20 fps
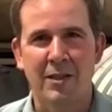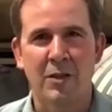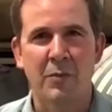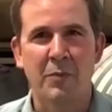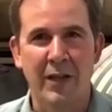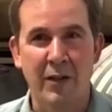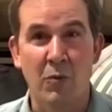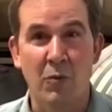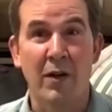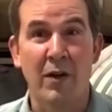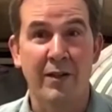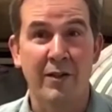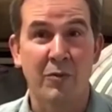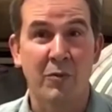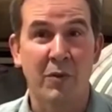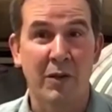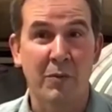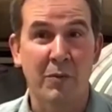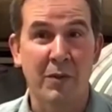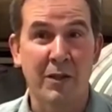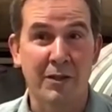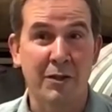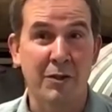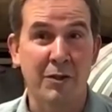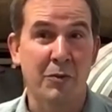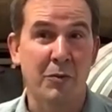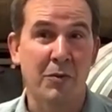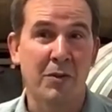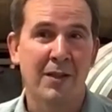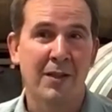make wine the way we do.
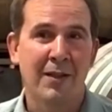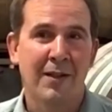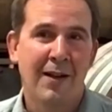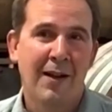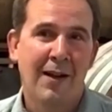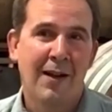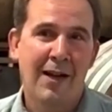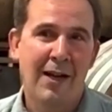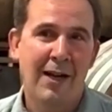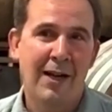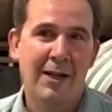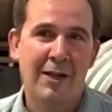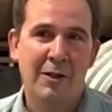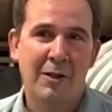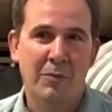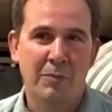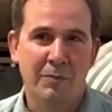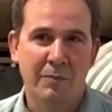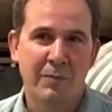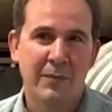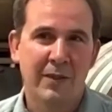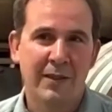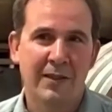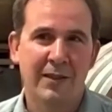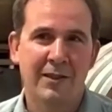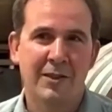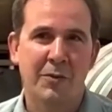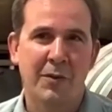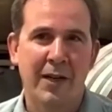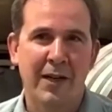It's
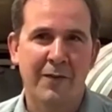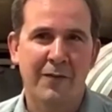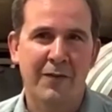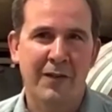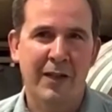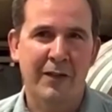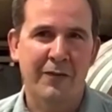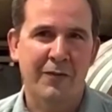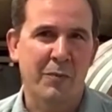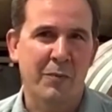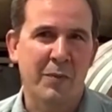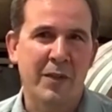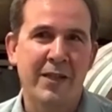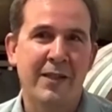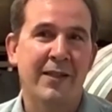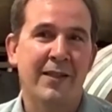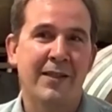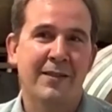gratifying for me that,